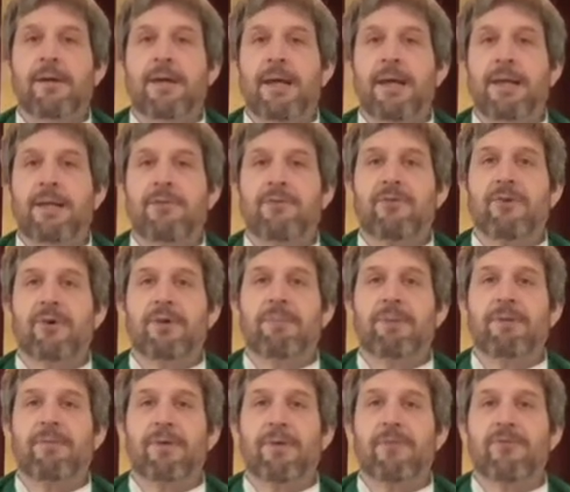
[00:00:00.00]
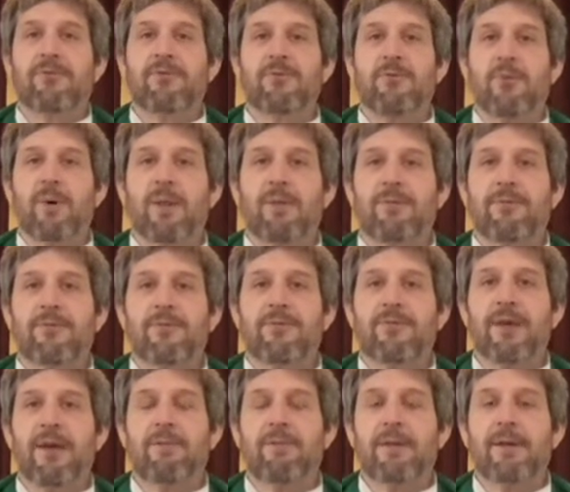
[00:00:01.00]
and it's going to be verses 1 through
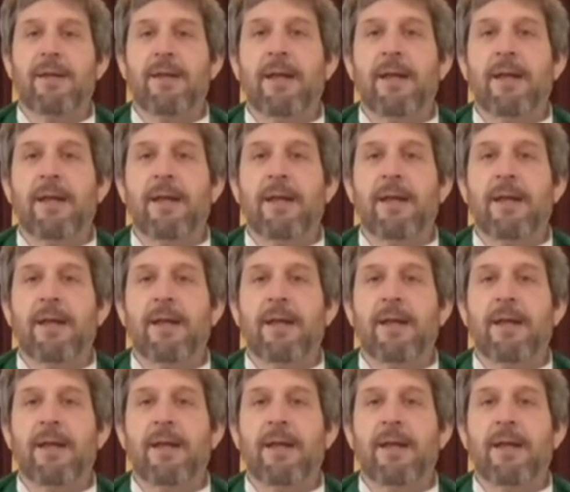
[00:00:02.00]
7.